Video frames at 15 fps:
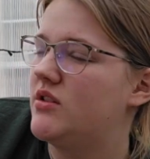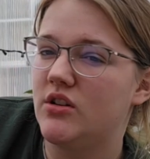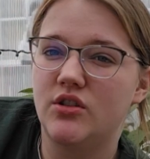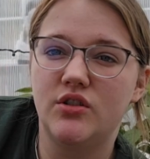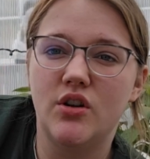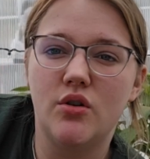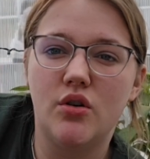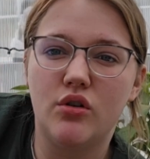
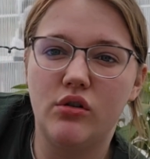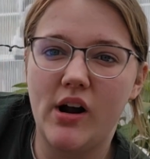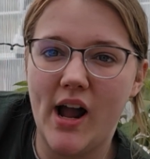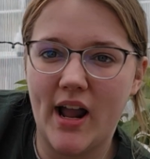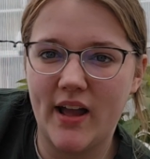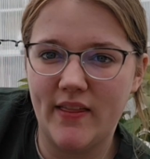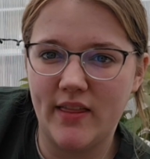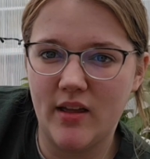there's no
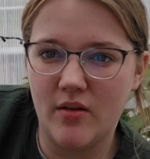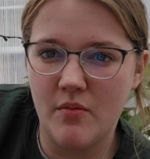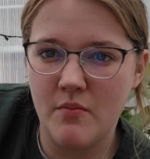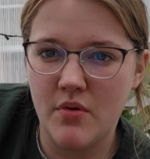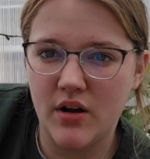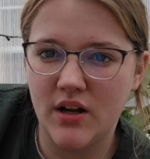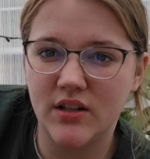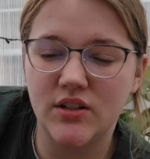crack in
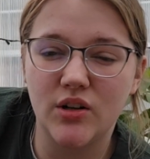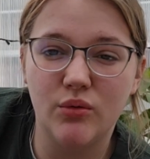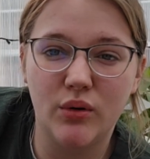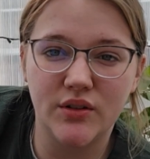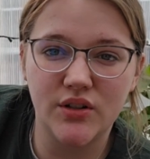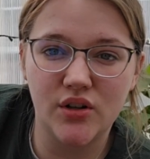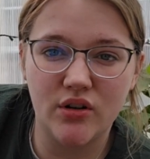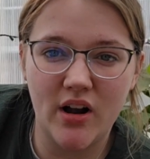them, because there
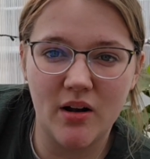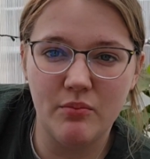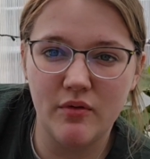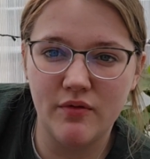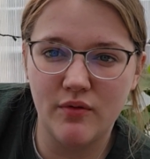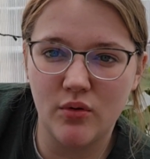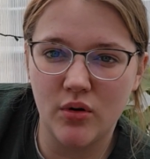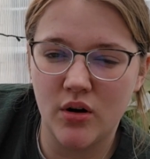was a crack
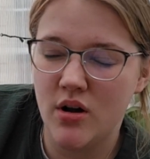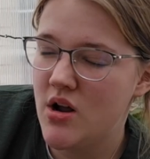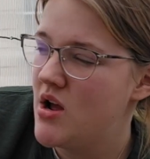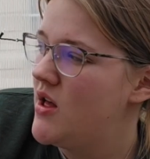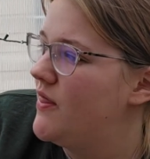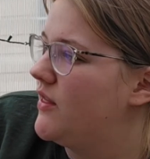before.